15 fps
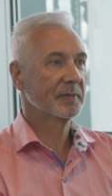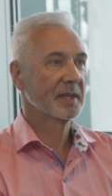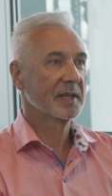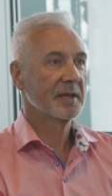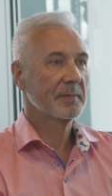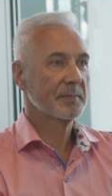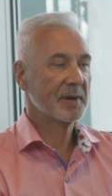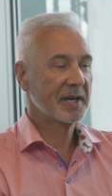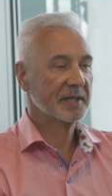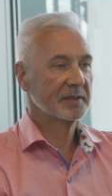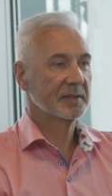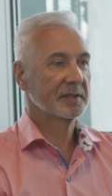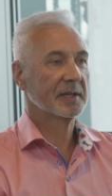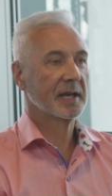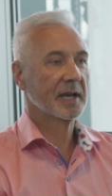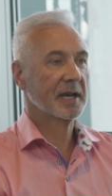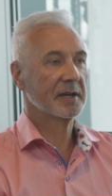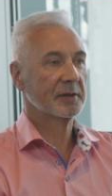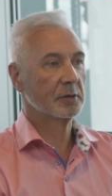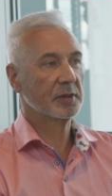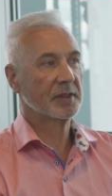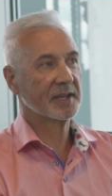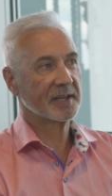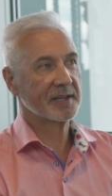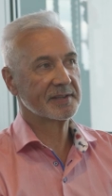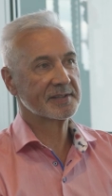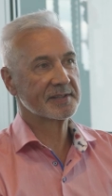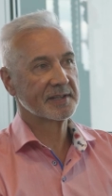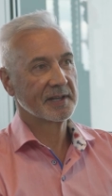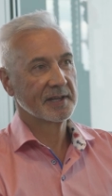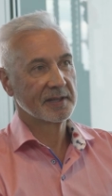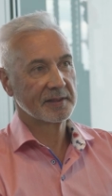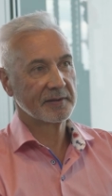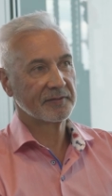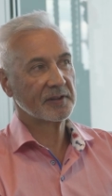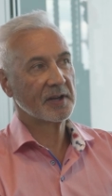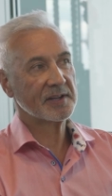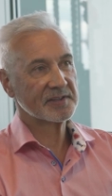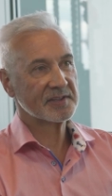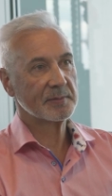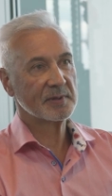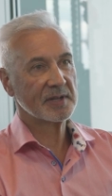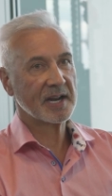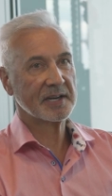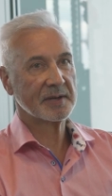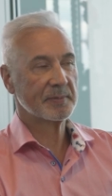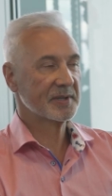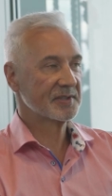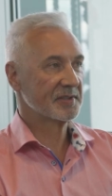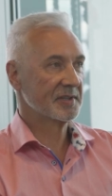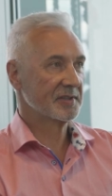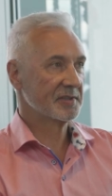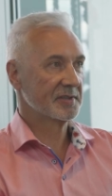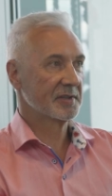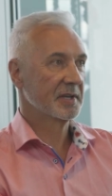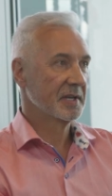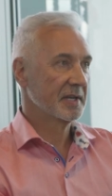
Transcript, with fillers: Yeah. But a uh, good thing is the flight simulator business